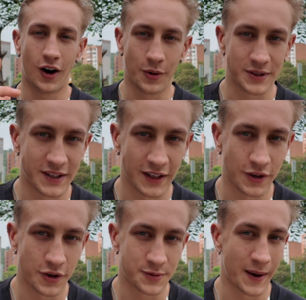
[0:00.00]
always take
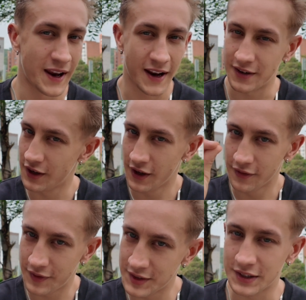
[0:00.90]
notes by hand,
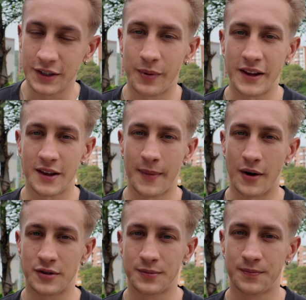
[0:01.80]
physically write them
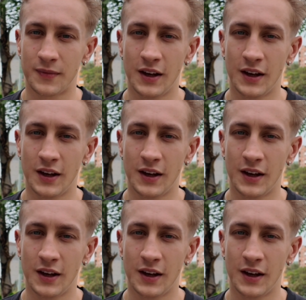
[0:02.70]
out.